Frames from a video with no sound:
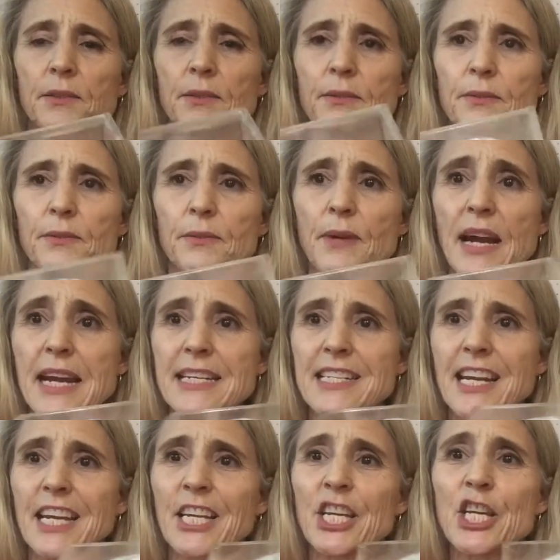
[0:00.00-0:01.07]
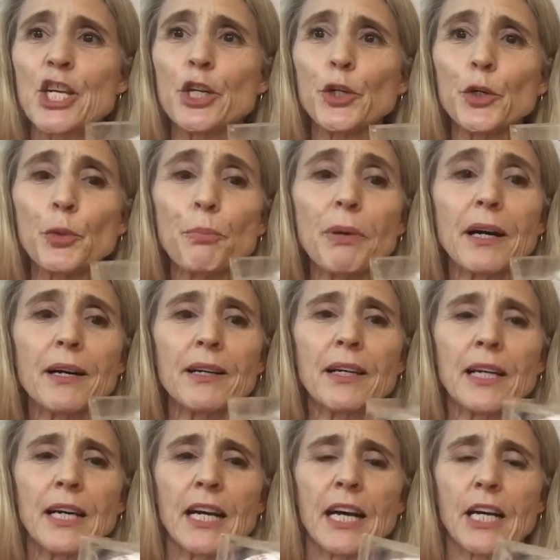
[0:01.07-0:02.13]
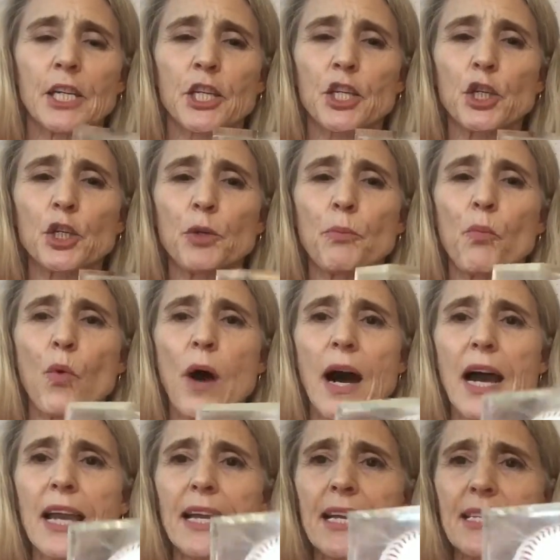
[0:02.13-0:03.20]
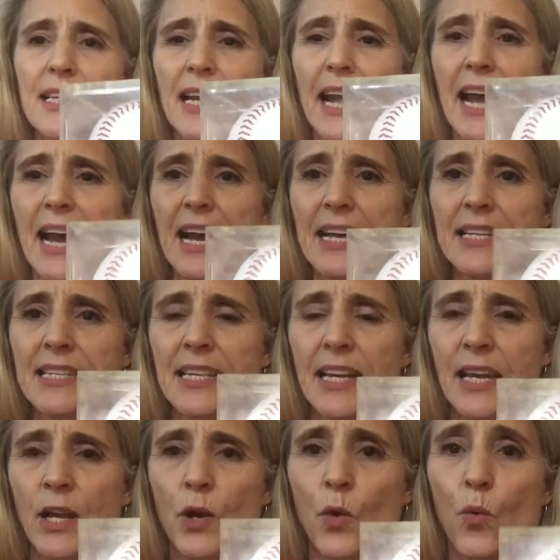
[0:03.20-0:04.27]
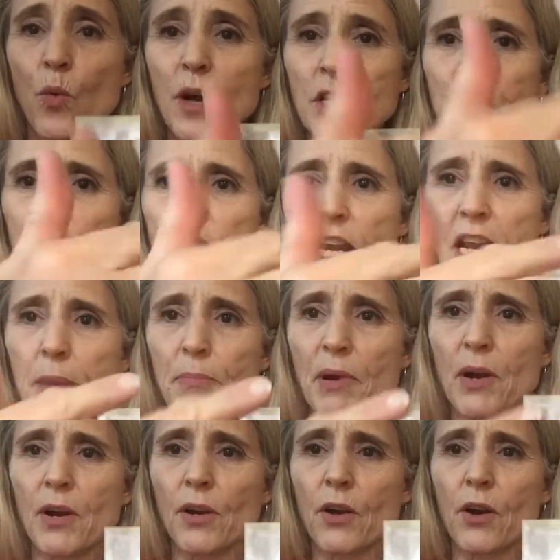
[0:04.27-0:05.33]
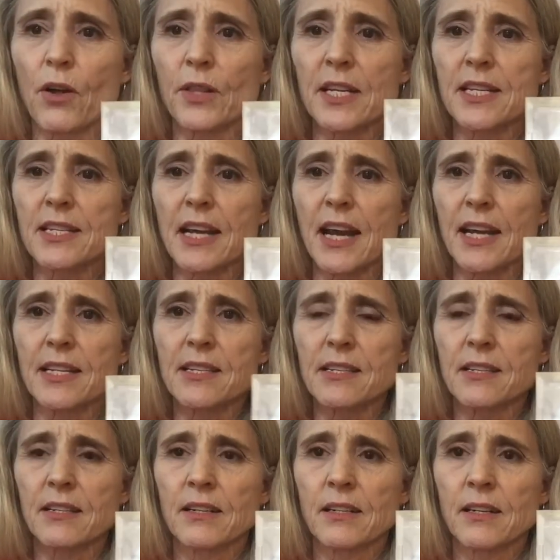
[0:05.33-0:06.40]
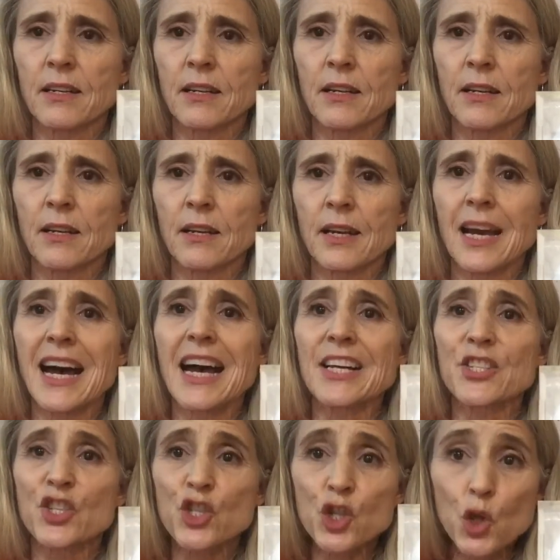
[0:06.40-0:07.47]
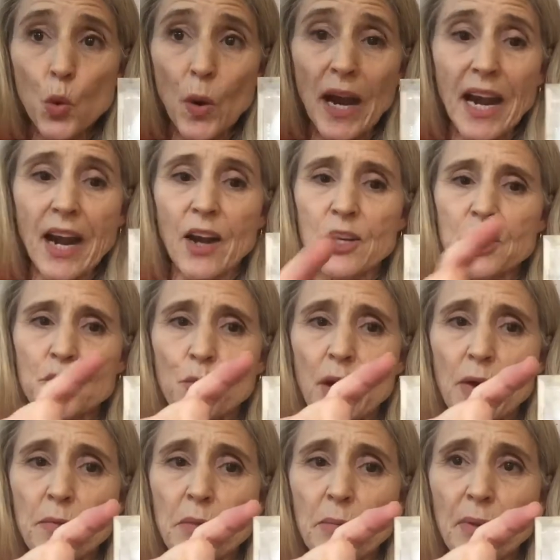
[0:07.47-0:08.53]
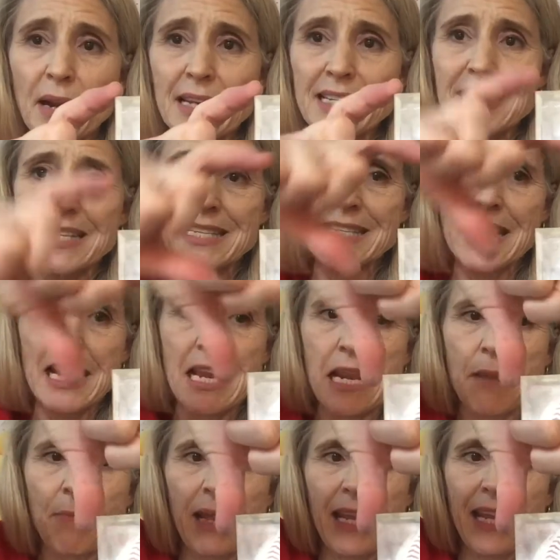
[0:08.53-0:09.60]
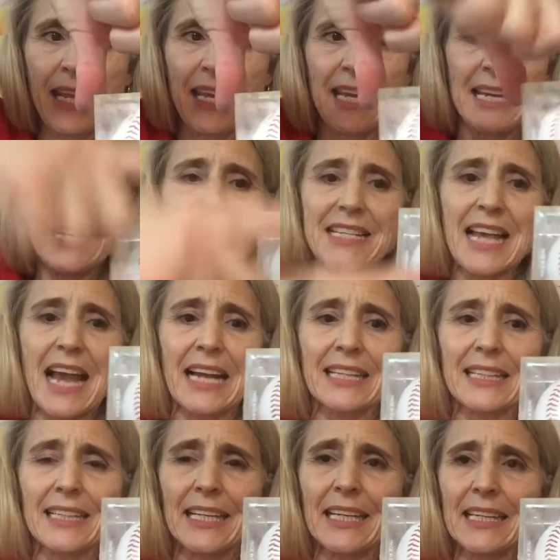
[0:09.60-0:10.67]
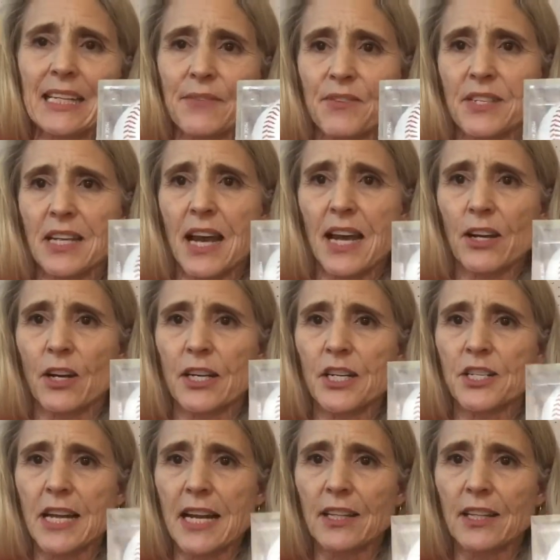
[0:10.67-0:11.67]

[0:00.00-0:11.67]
Right, a cube. A cube. Why? Because it has what shape on all these sides? A square. Square, remember, has the same exact length of side on each side.